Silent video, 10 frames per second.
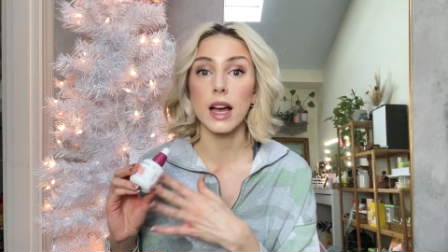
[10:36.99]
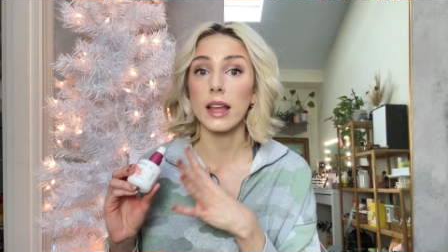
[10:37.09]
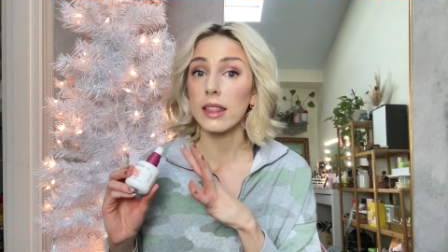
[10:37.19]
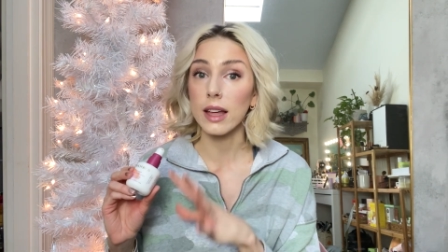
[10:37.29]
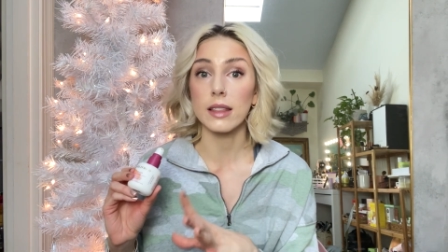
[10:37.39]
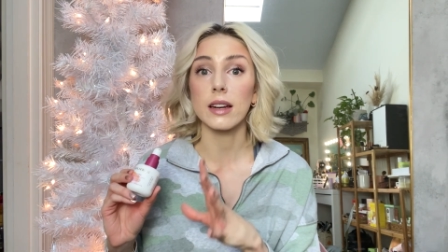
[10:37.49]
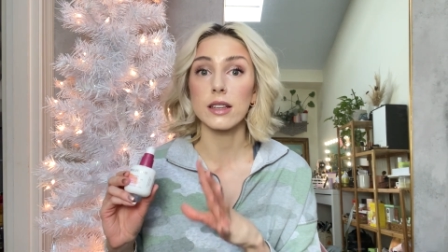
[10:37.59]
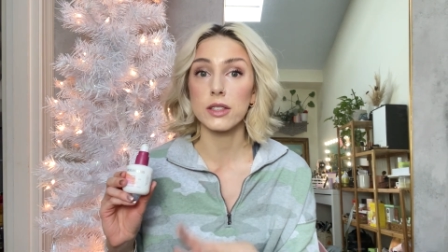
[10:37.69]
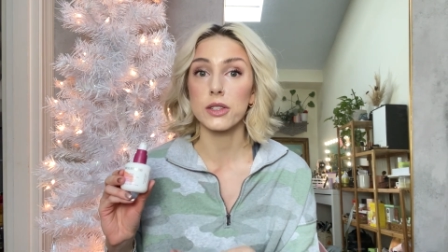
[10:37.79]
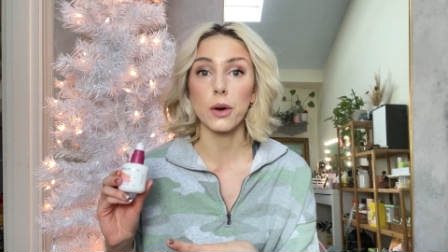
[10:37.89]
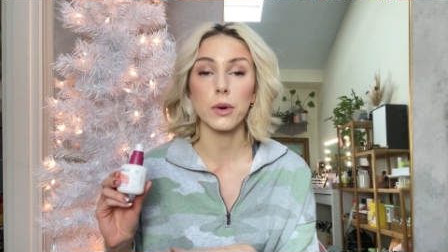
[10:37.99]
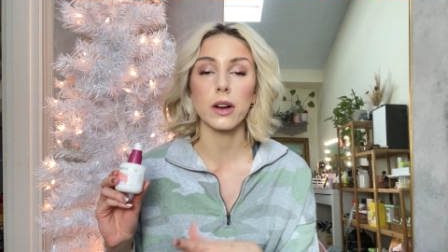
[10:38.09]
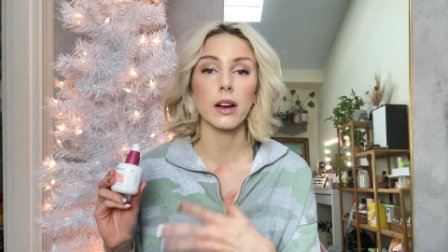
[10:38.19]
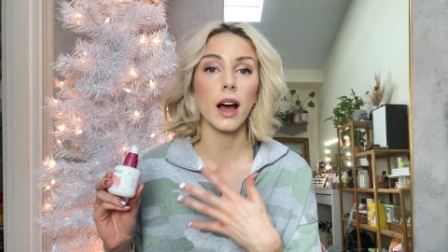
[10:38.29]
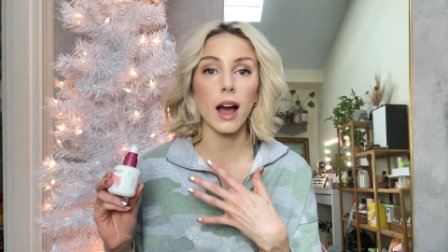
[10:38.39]
I think that it's so
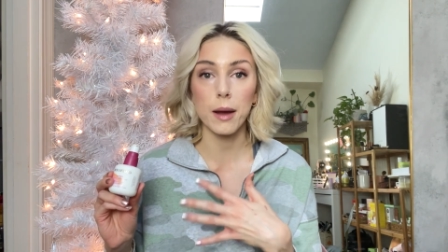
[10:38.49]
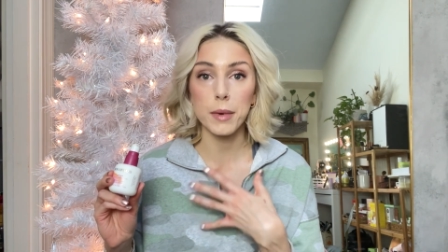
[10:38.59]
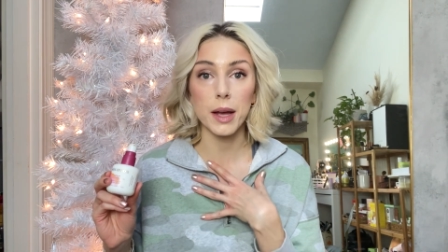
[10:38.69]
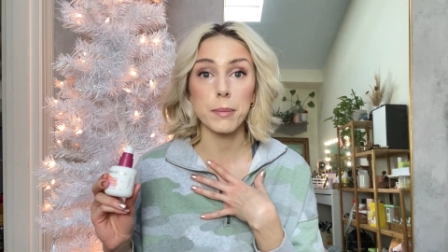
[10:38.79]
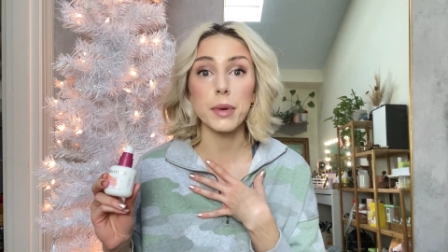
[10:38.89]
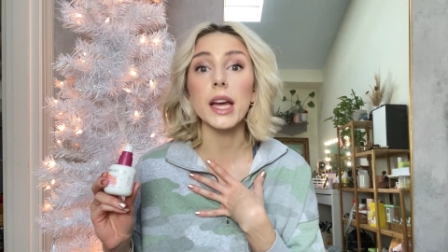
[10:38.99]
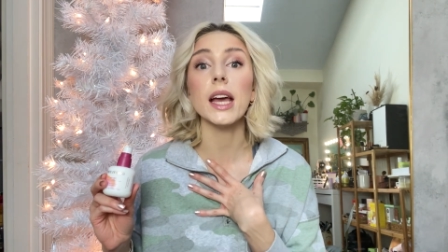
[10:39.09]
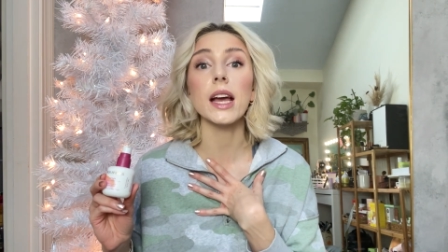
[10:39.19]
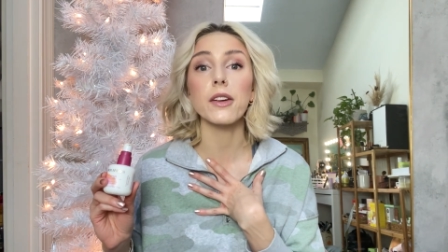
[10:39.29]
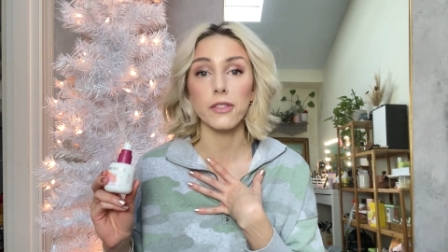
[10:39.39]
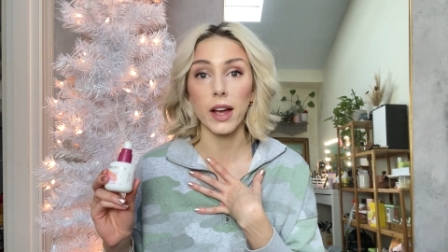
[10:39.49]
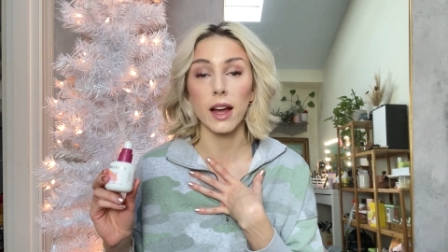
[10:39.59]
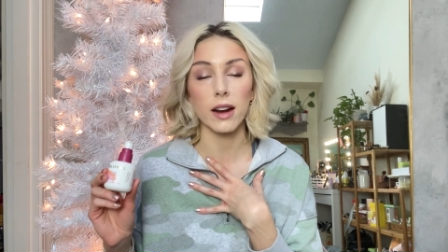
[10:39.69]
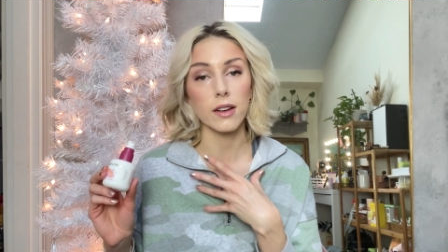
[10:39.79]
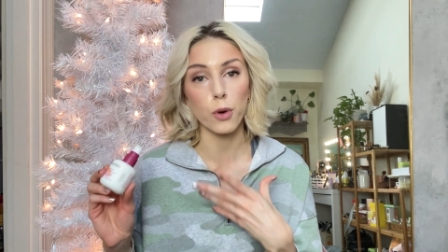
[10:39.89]
good. I am a big
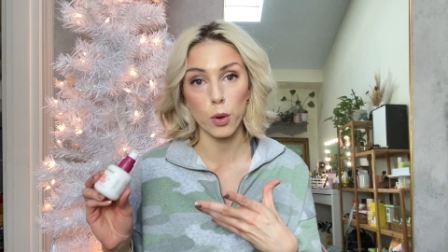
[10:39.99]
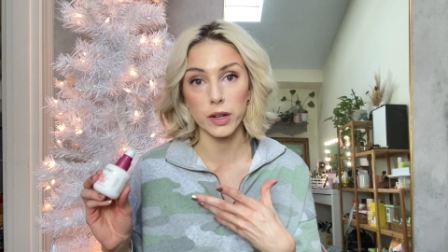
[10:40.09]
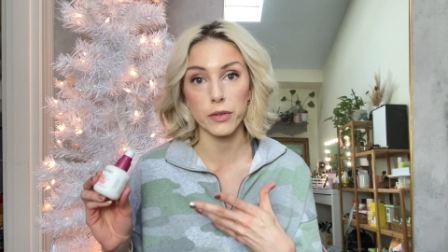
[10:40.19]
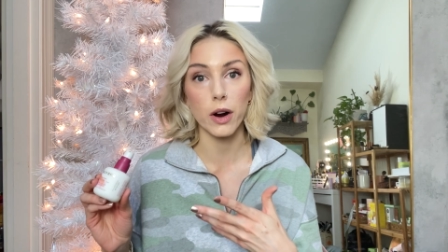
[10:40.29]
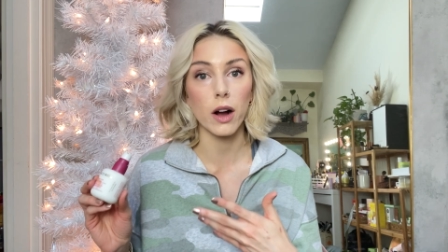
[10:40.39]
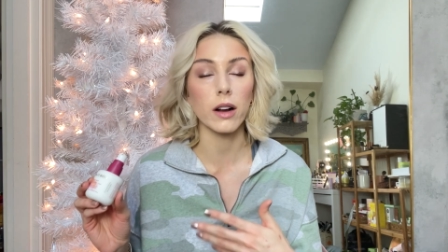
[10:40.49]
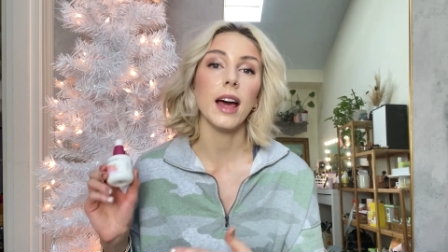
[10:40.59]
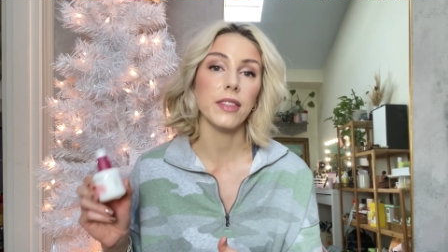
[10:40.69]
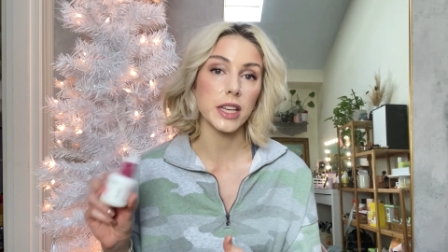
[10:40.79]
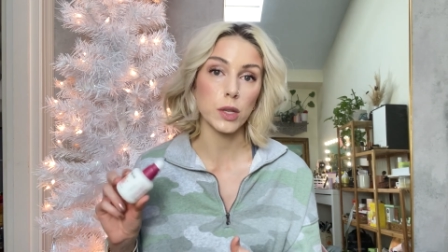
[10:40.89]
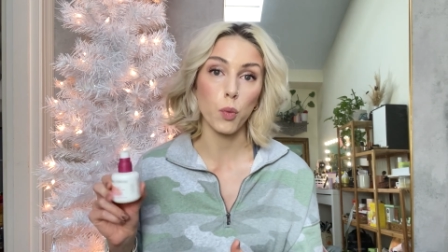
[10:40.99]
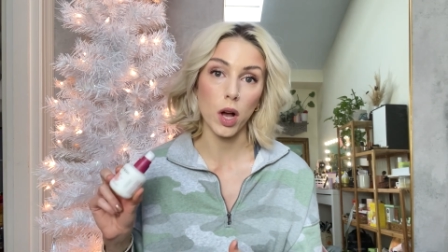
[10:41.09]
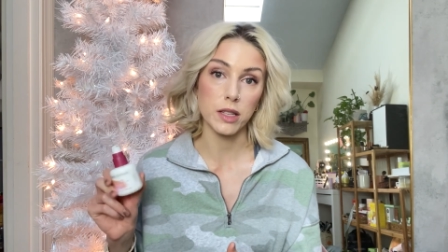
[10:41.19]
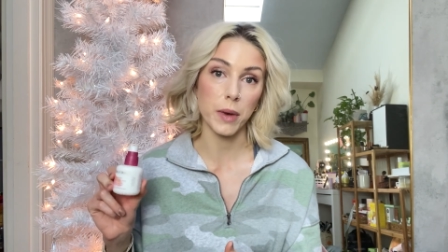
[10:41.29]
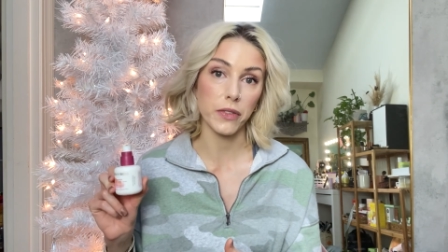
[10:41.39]
fan of Holifrog, and this
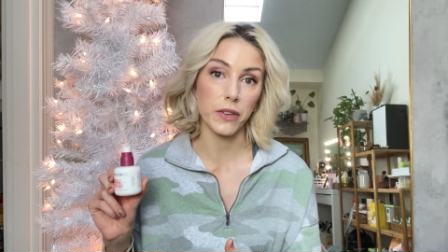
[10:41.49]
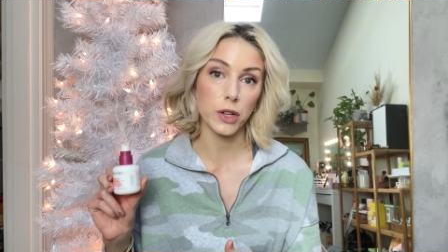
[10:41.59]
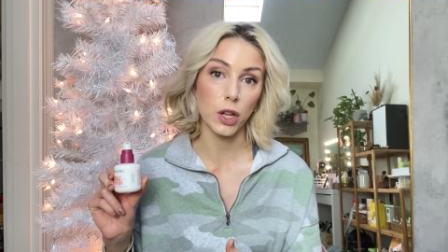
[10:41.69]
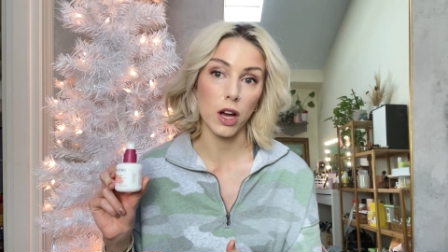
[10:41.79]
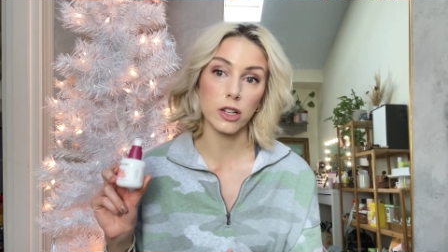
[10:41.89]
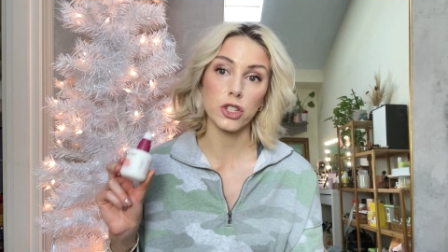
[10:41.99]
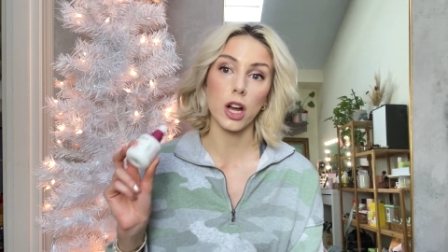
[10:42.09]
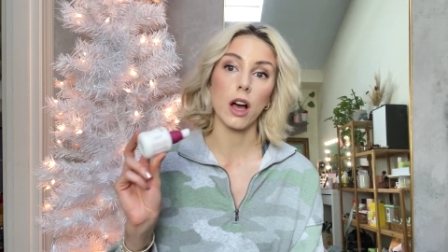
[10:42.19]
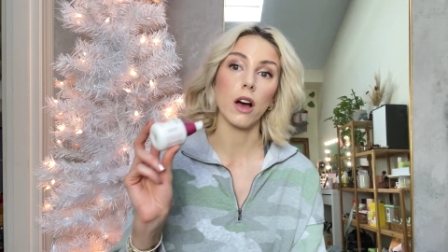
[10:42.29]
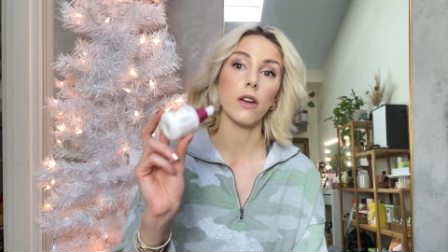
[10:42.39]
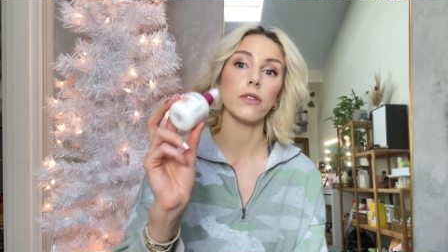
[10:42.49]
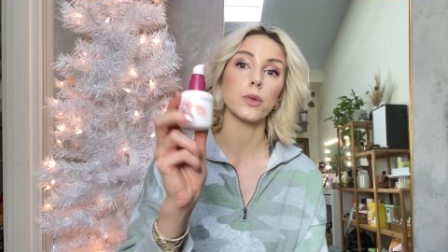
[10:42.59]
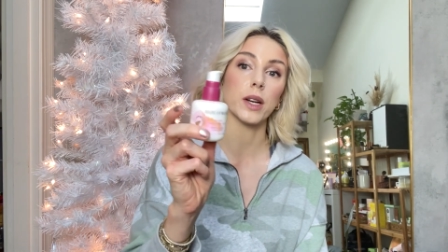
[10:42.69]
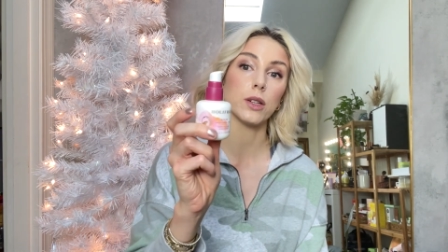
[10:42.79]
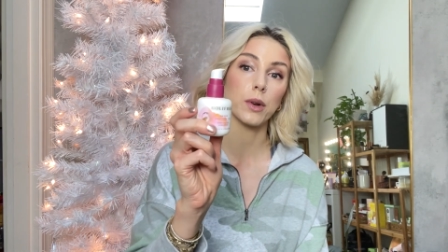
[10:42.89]
was my favorite launch of
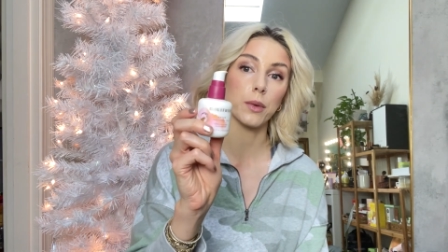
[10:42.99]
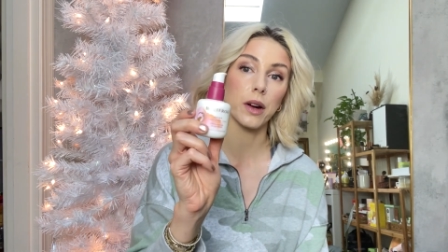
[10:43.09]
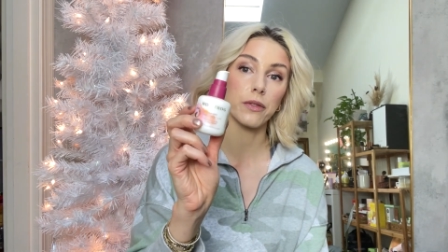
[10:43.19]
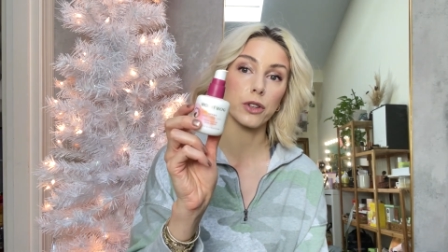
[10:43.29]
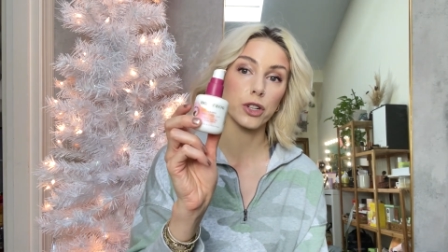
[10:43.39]
2021 for